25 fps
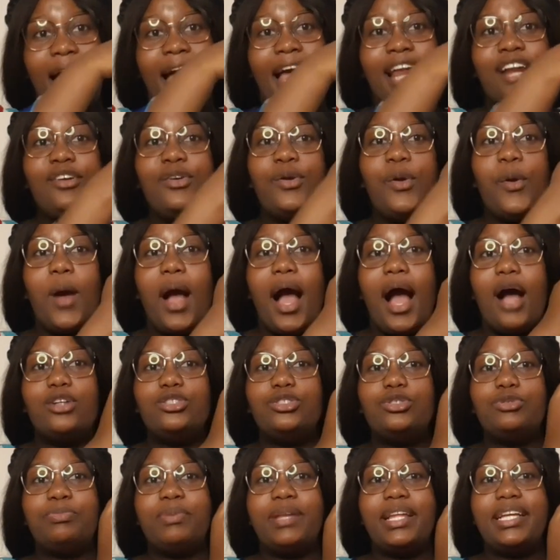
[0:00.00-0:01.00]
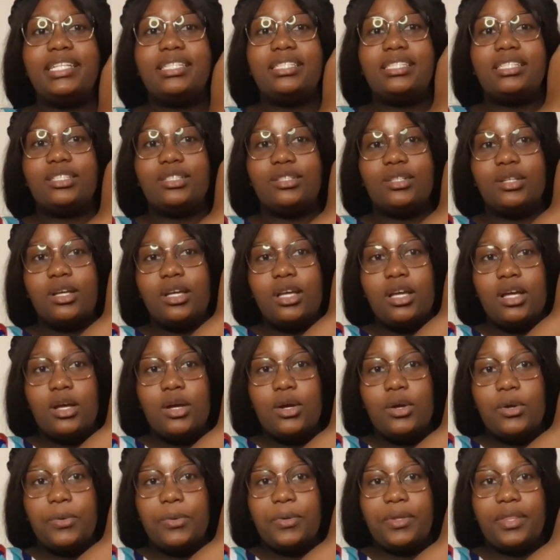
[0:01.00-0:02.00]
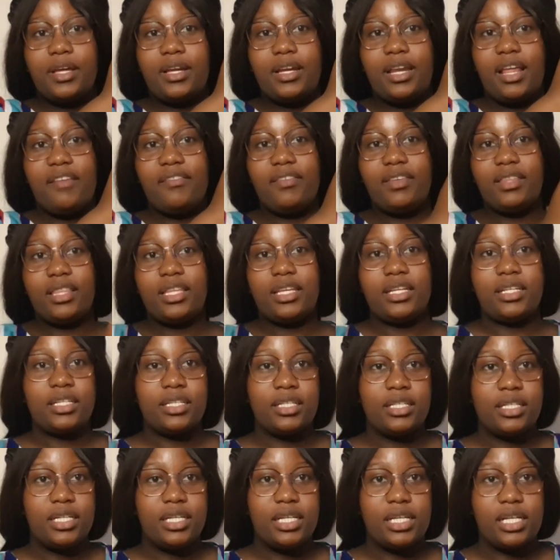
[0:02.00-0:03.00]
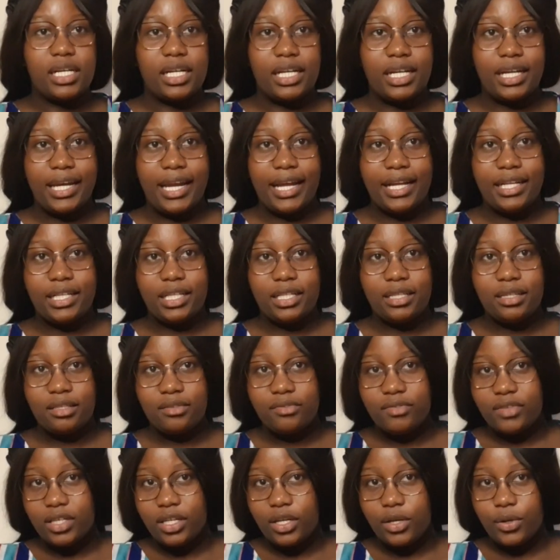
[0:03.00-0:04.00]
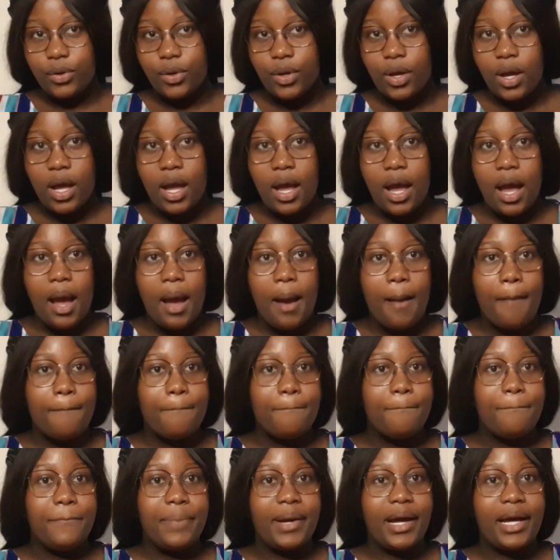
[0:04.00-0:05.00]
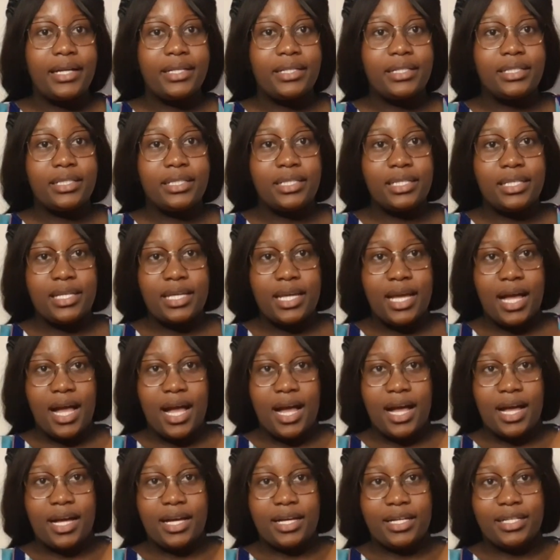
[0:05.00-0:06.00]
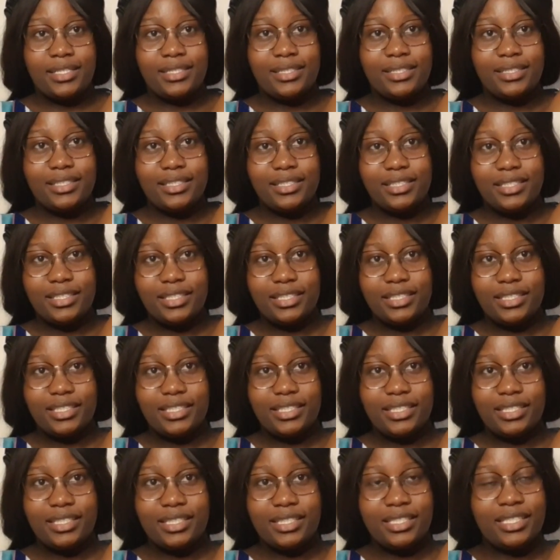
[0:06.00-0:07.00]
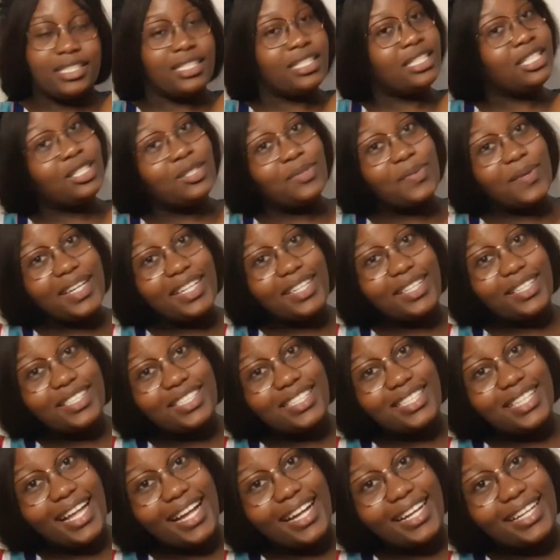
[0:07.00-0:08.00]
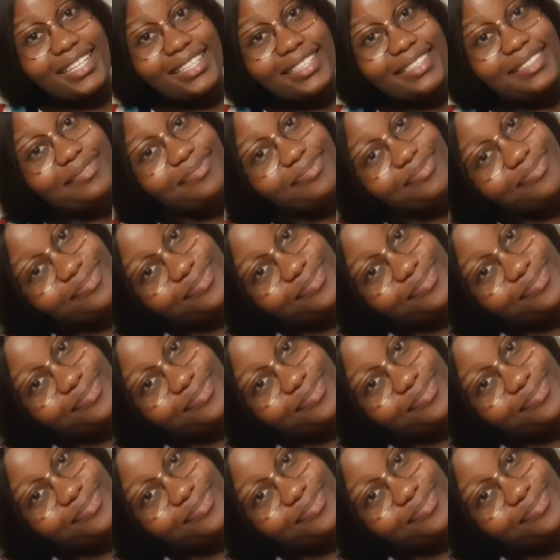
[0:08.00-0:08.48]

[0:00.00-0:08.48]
I don't know how to place it without having the ring light in the video, but yeah, this is what it looks like.